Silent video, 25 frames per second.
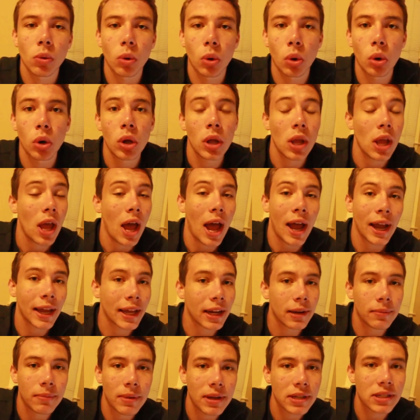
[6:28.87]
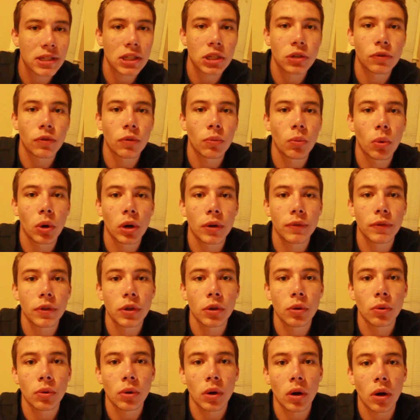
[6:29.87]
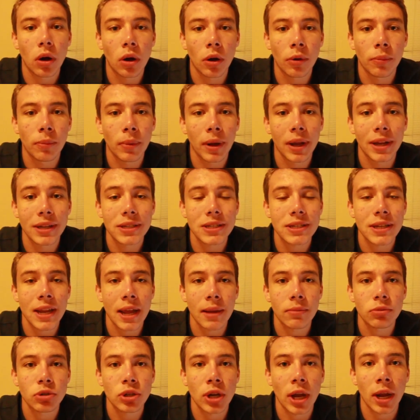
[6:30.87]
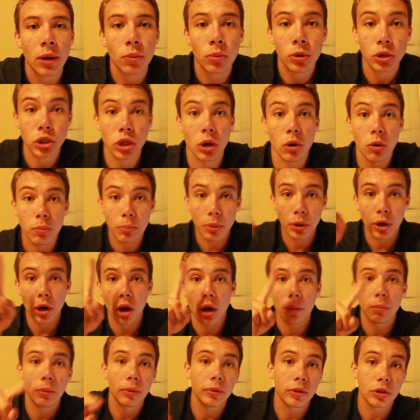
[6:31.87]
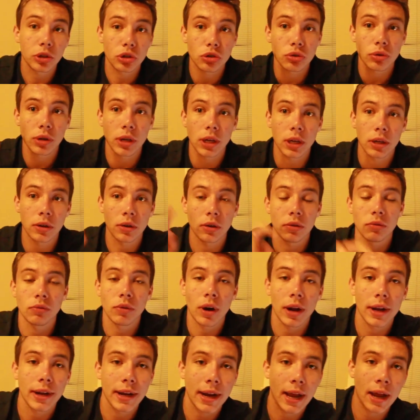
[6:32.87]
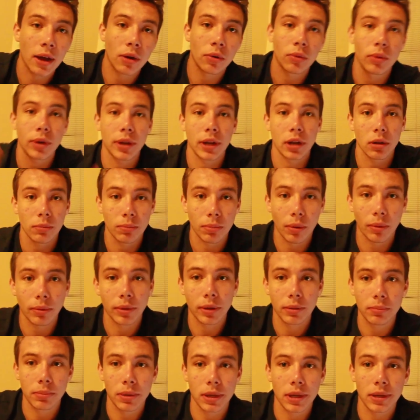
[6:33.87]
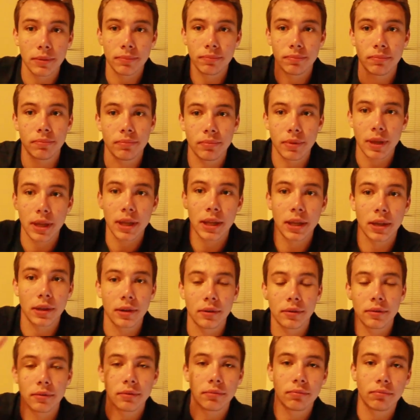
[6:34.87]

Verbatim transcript: or I get a message from one of you on my Snapchat, which I will put up on the screen right now, it'll probably be here,